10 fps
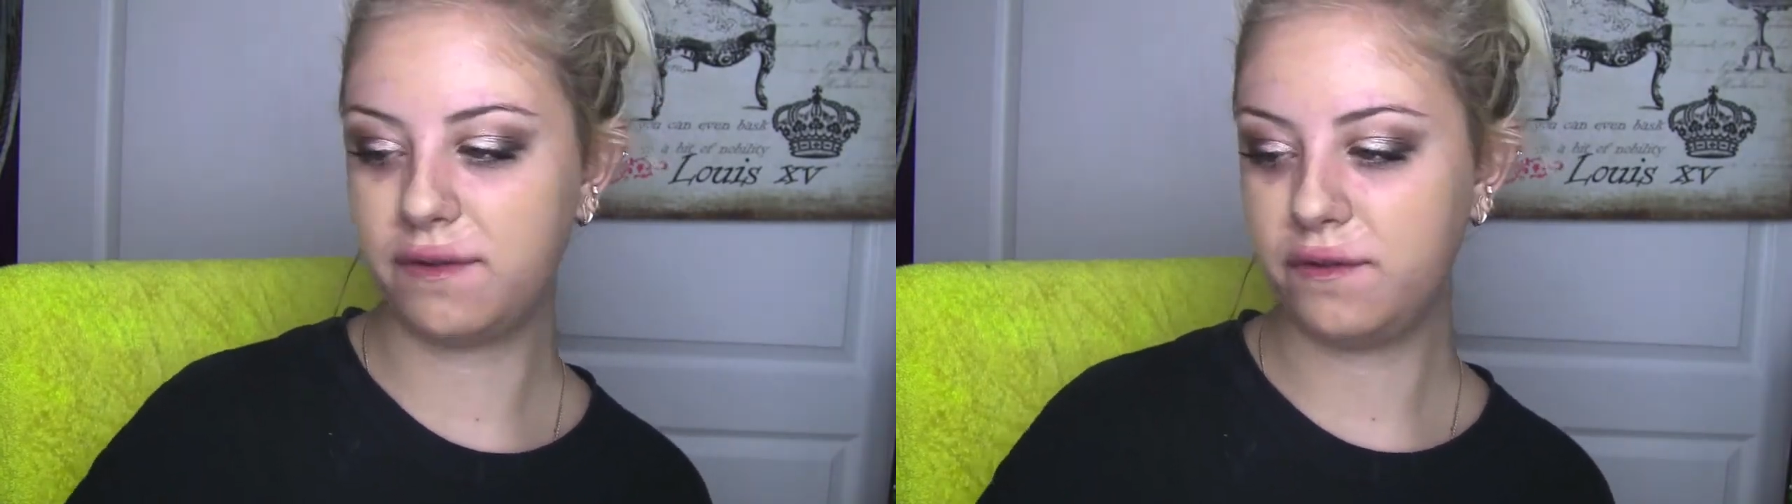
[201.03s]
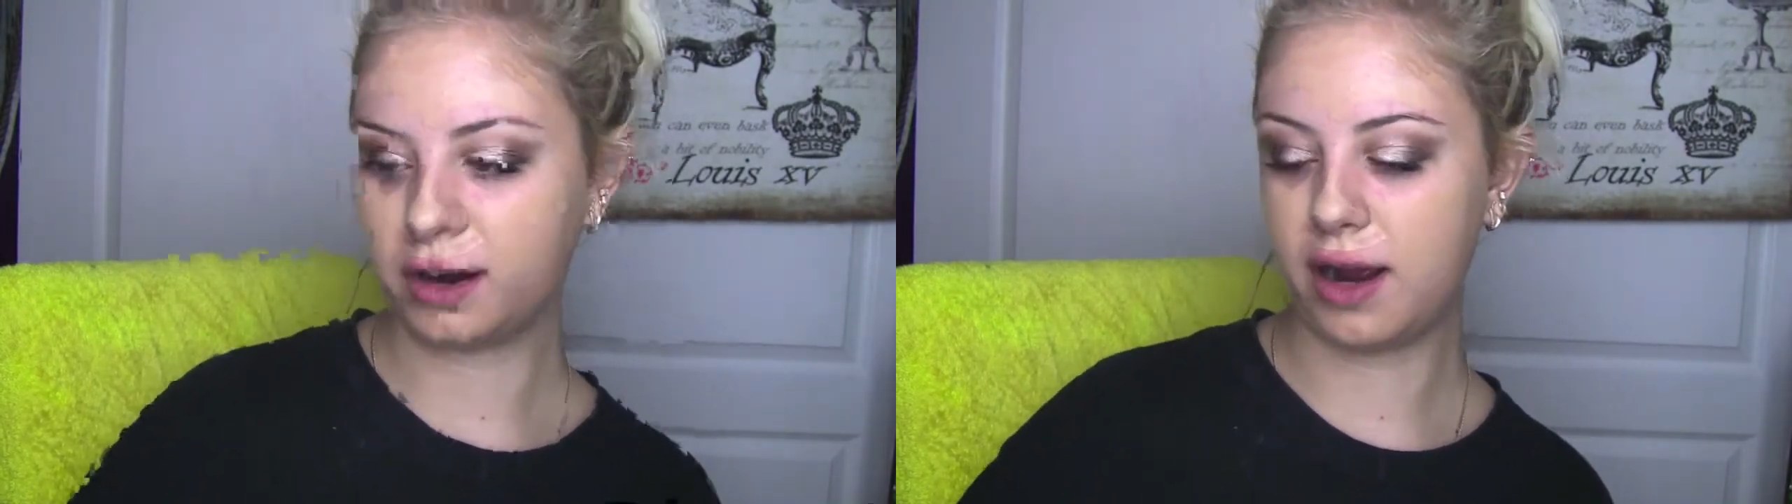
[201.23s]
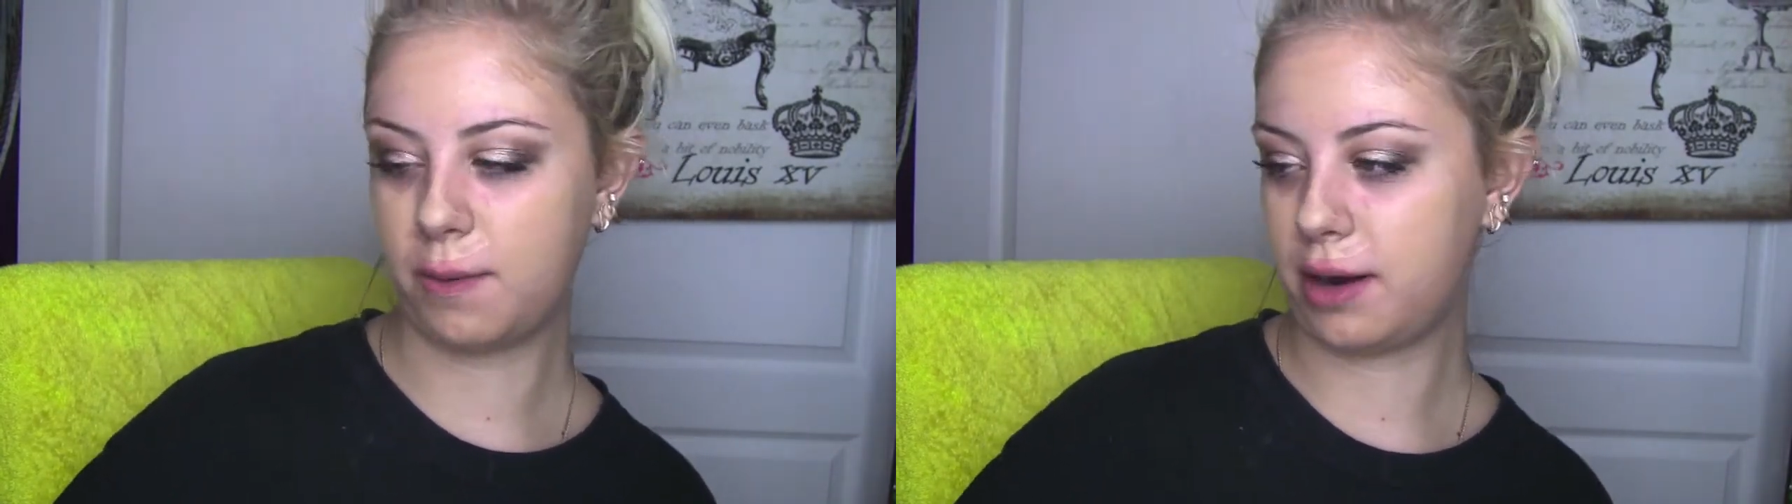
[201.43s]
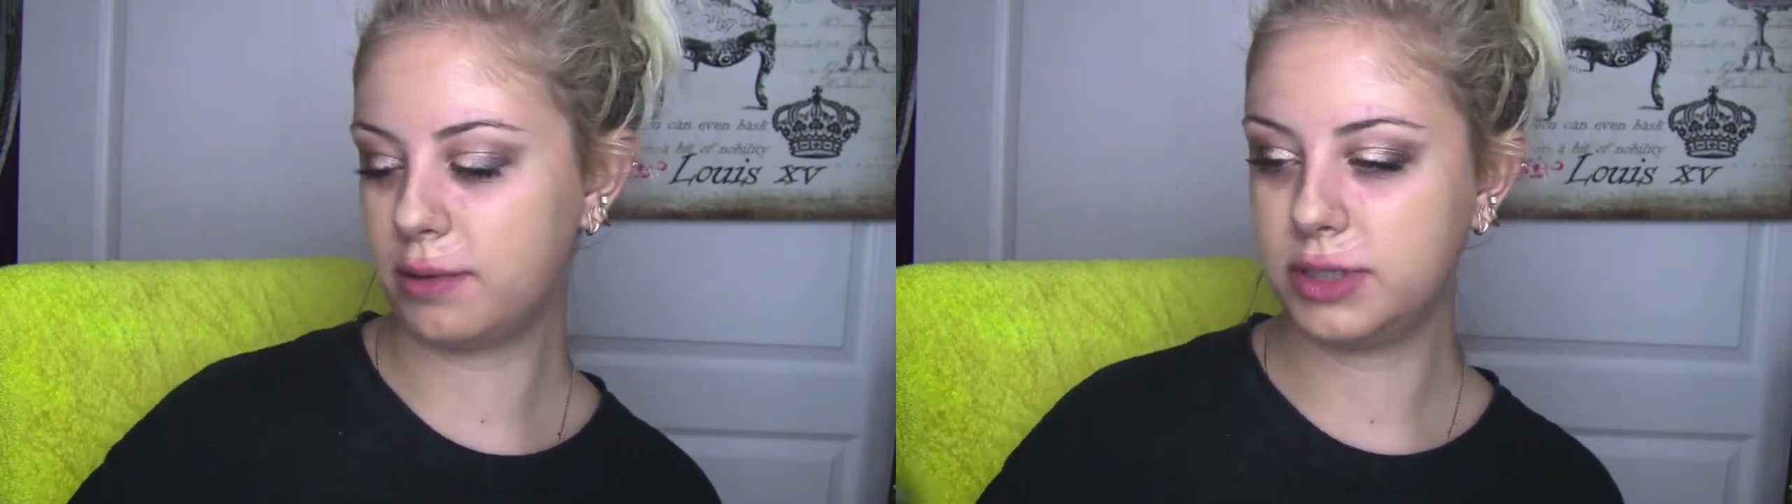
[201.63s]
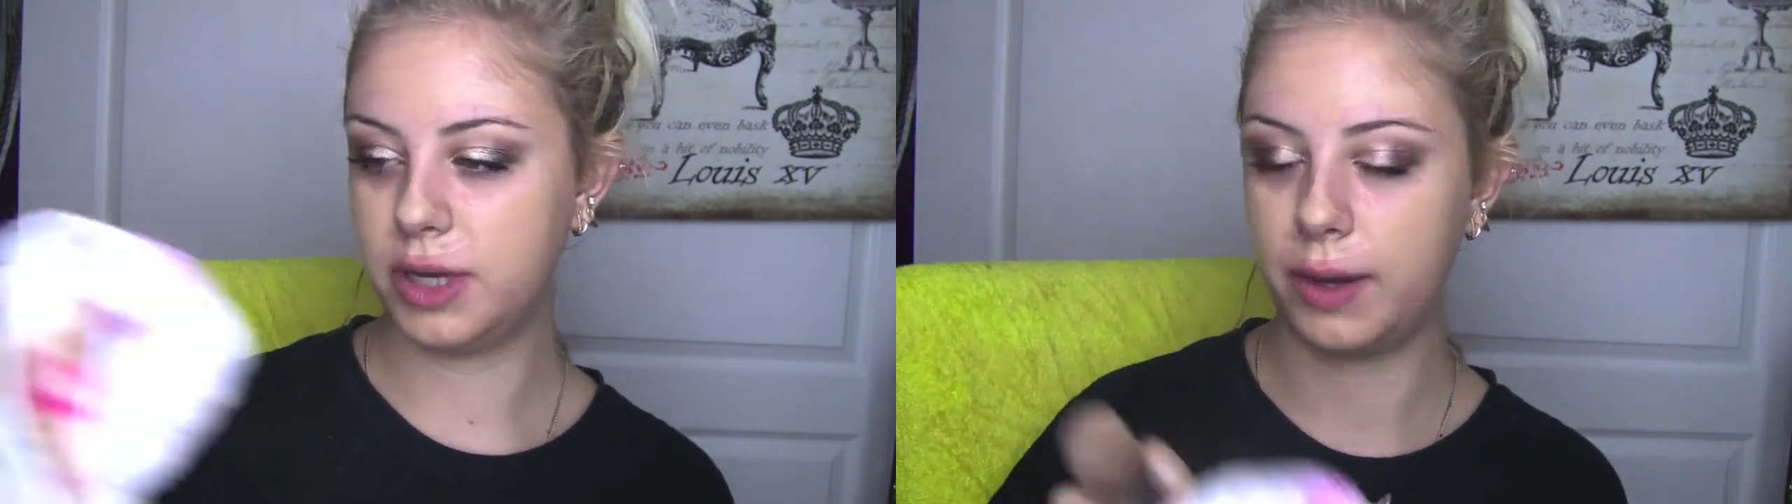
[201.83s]
I forgot what
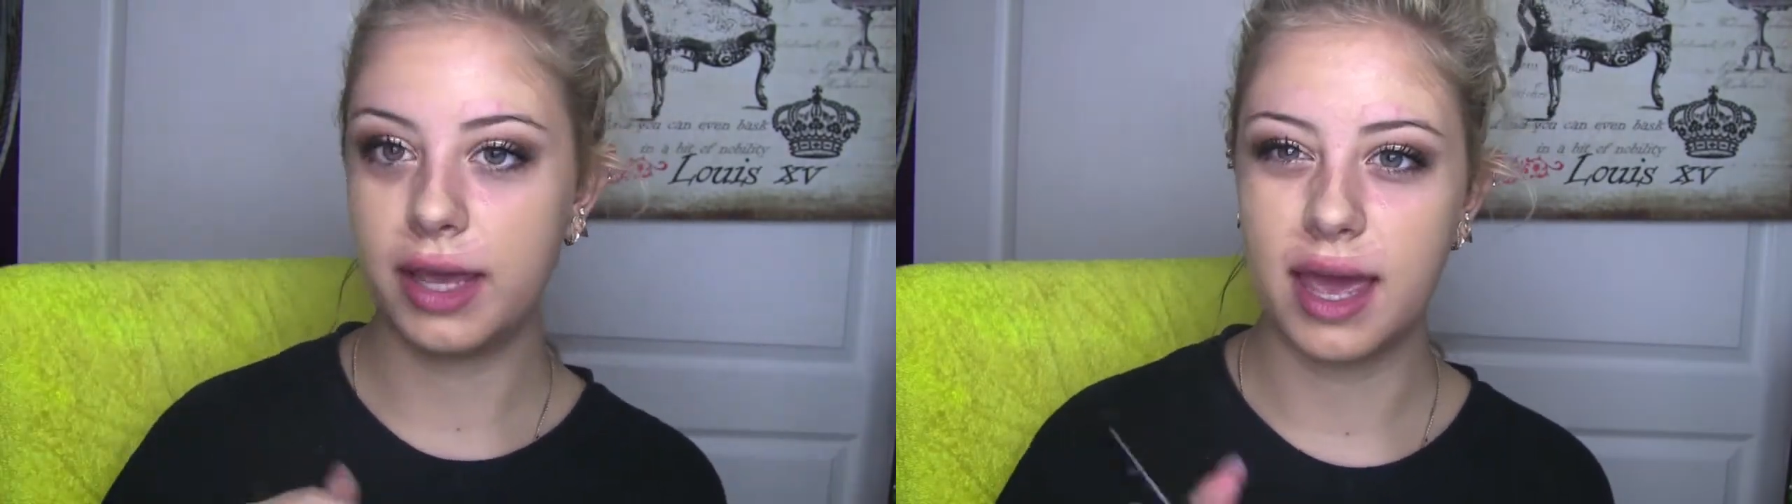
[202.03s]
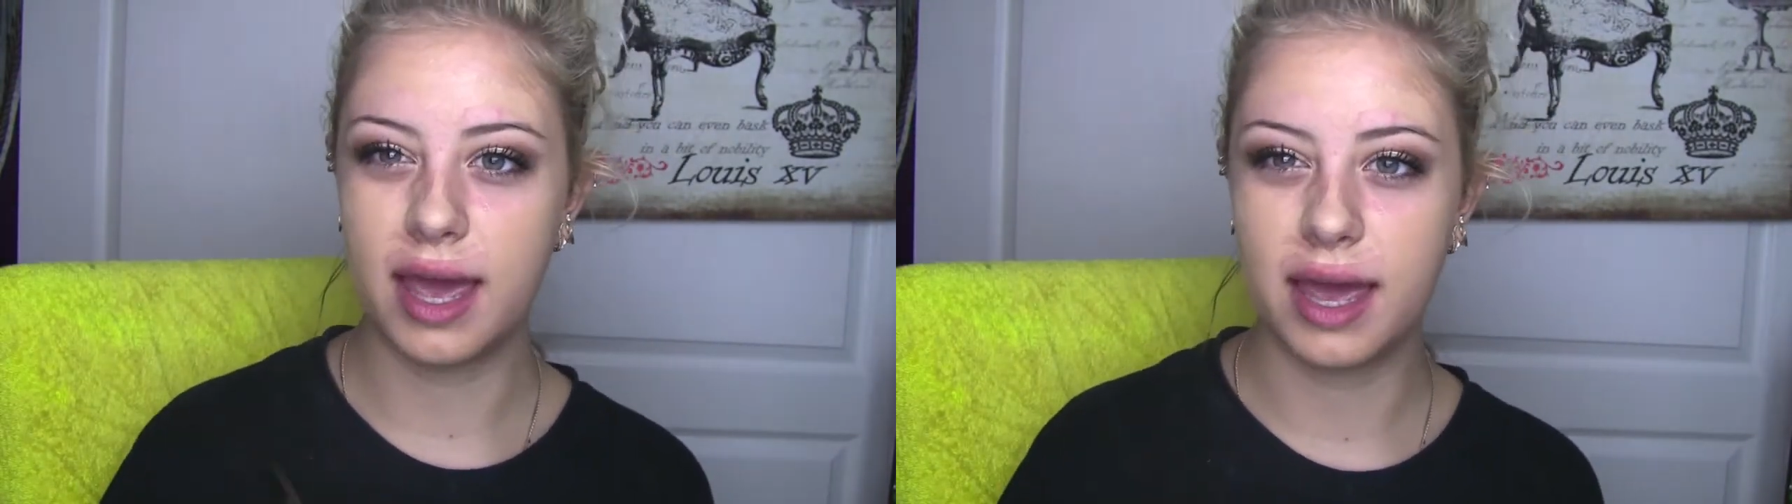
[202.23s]
I was doing,